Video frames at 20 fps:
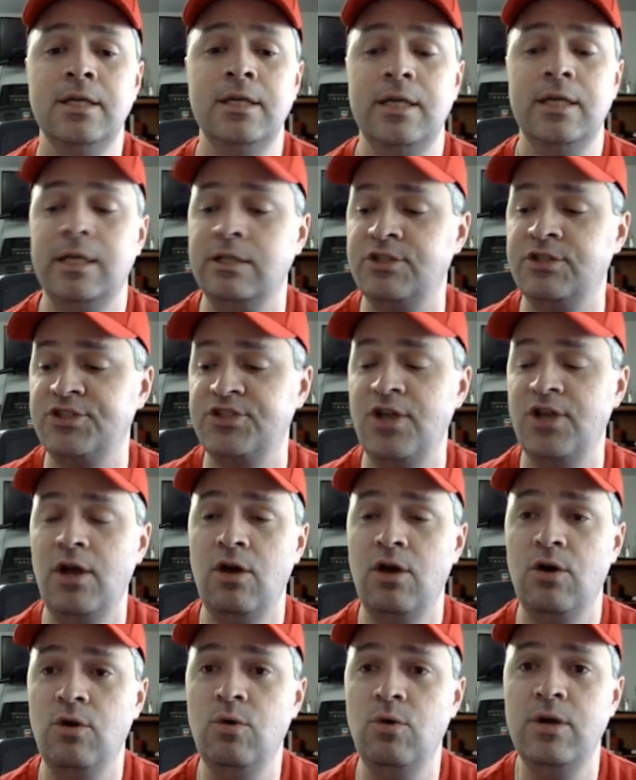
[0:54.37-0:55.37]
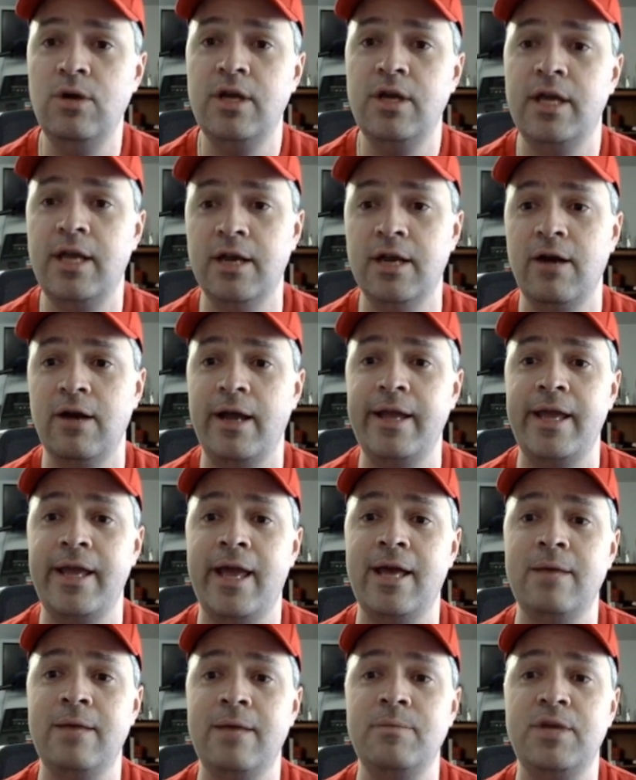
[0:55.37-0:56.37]
And so here I
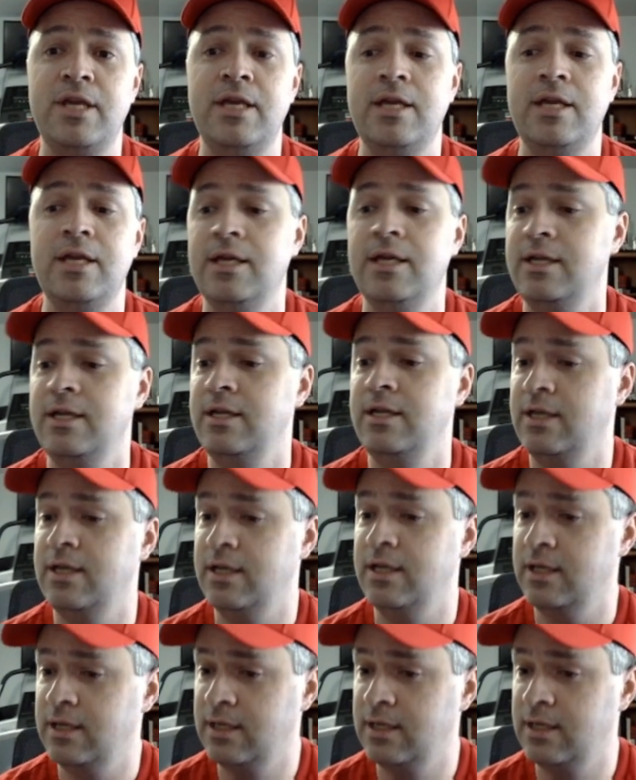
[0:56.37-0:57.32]
am in